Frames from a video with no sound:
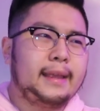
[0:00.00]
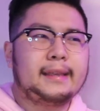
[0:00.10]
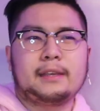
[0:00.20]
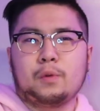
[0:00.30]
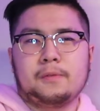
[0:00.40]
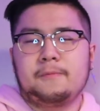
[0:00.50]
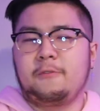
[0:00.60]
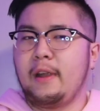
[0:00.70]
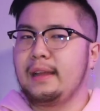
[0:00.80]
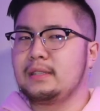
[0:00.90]
hanging with
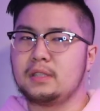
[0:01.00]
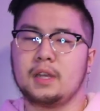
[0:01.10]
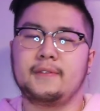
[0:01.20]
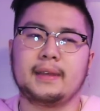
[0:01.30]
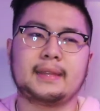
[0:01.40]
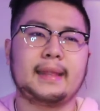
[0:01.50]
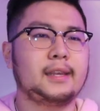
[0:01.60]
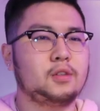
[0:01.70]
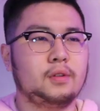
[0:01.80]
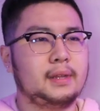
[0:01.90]
friends and stuff like that.
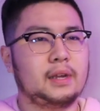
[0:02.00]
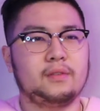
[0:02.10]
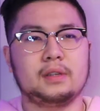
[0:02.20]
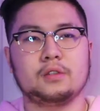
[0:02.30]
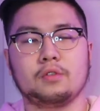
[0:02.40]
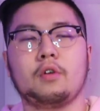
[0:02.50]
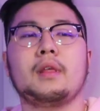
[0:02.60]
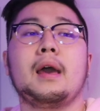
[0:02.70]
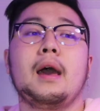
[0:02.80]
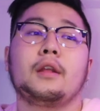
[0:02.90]
That's the only thing I really
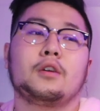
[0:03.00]
enjoyed.